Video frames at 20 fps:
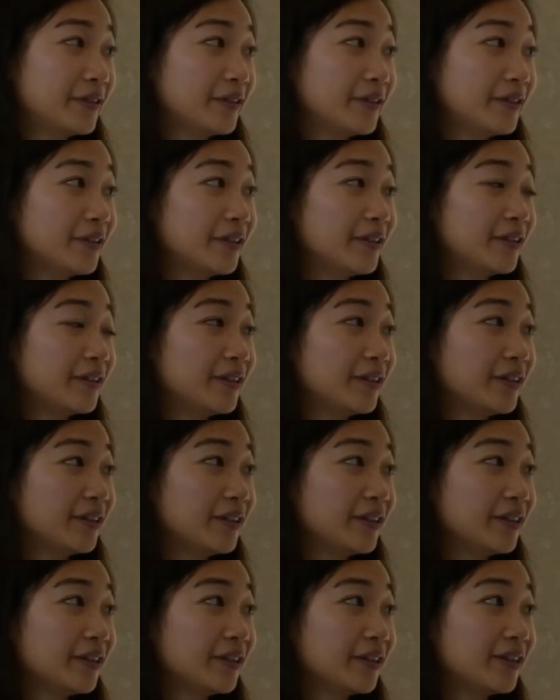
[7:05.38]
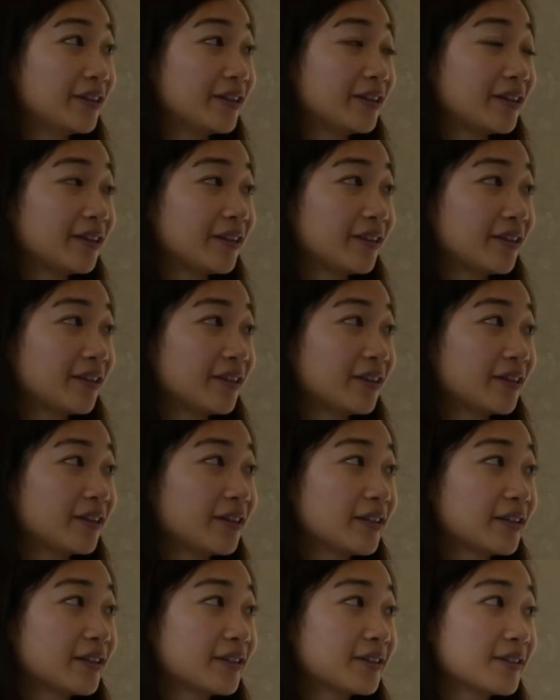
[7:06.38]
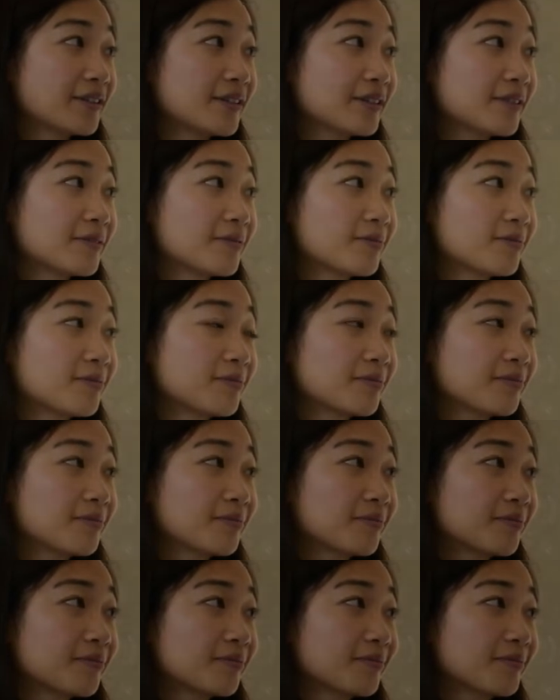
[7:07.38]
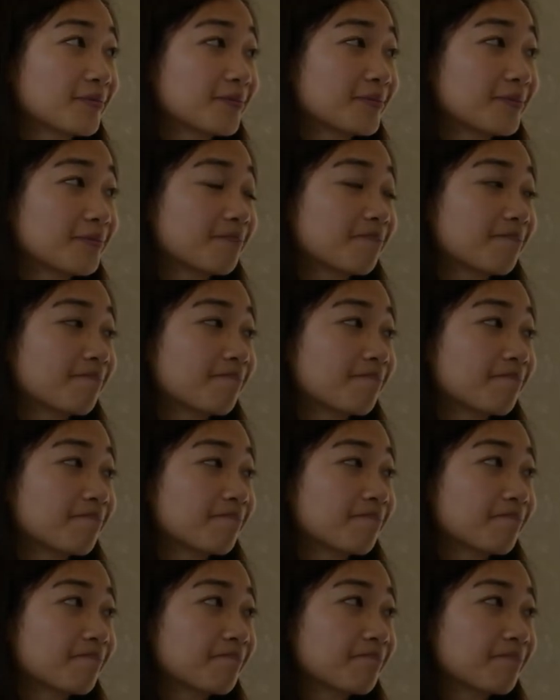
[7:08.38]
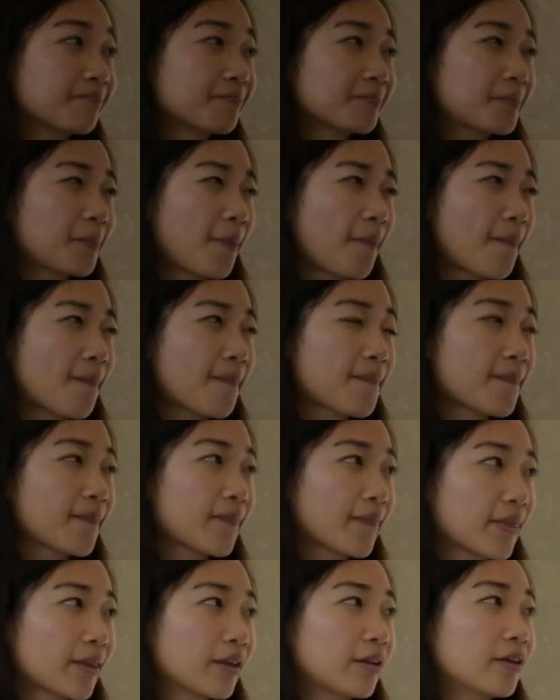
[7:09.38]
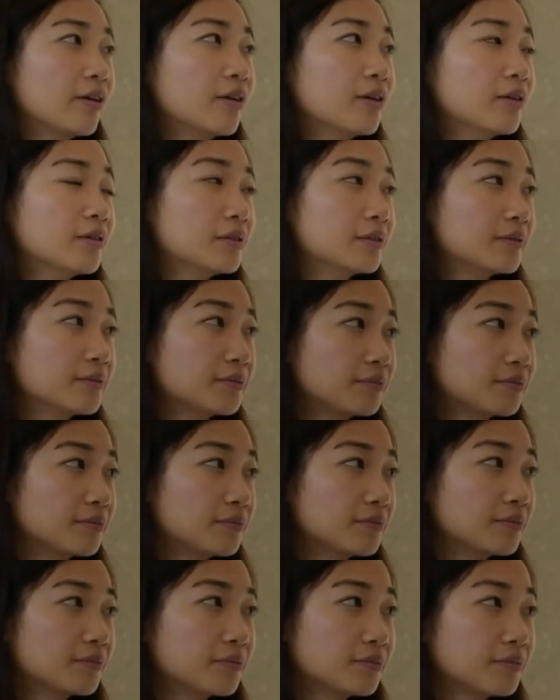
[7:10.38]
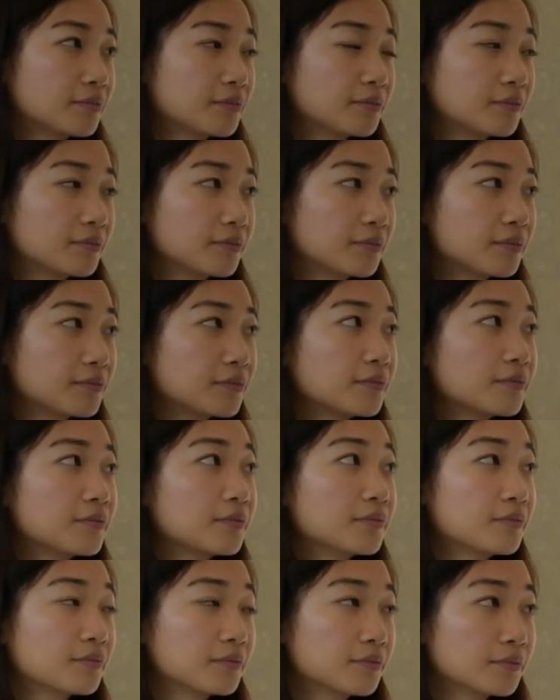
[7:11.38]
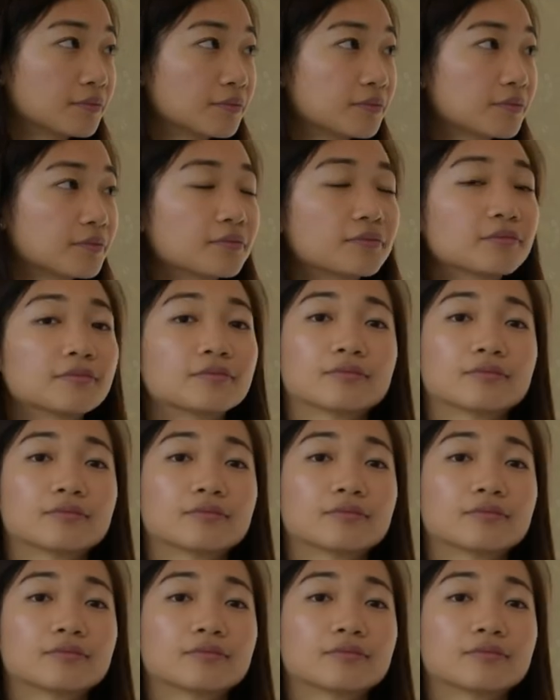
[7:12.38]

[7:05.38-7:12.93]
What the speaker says: This person isn't speaking.